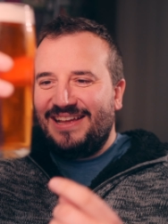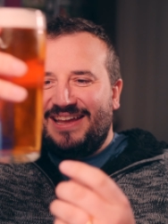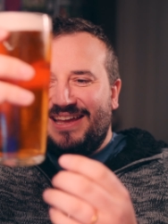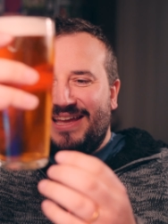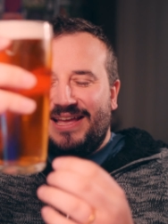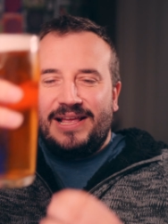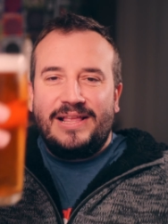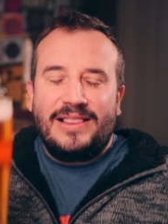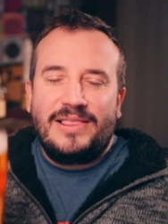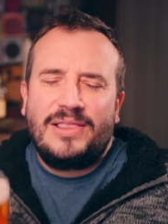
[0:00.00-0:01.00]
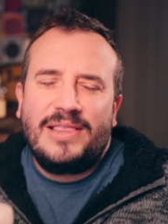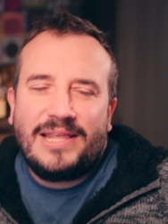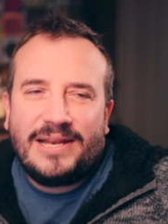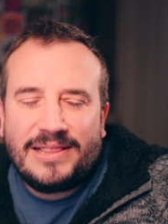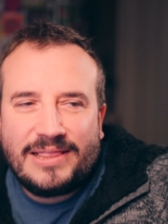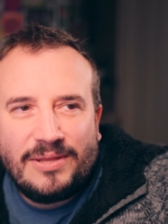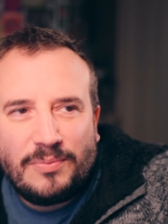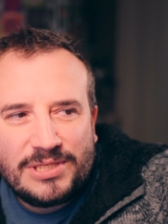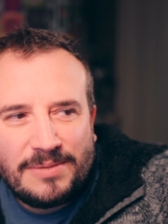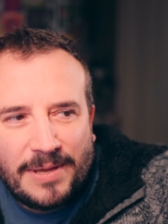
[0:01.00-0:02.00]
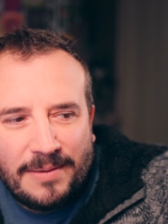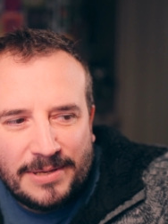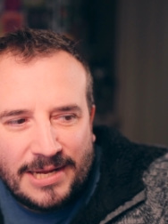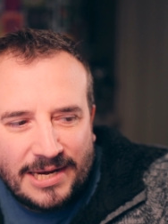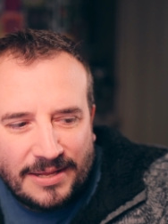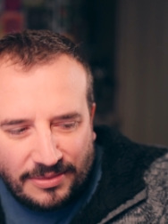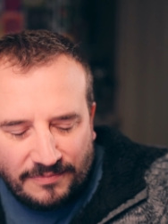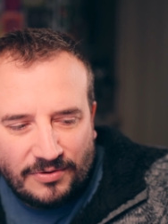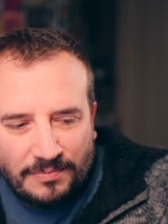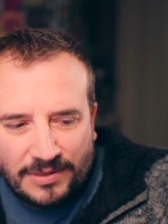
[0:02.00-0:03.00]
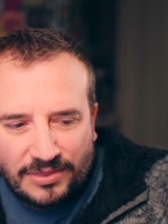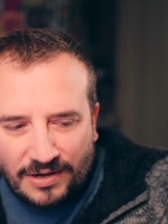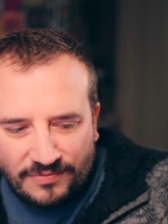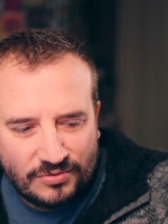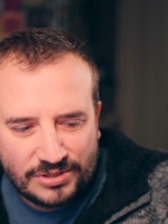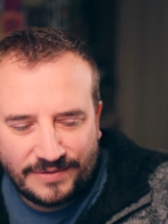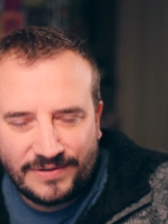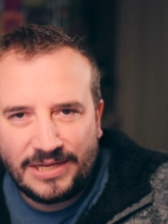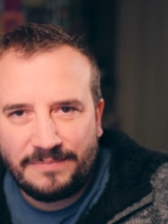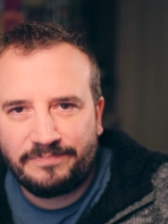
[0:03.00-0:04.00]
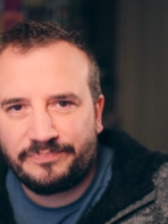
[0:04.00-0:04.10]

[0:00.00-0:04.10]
There was a bit of banana from the 3470.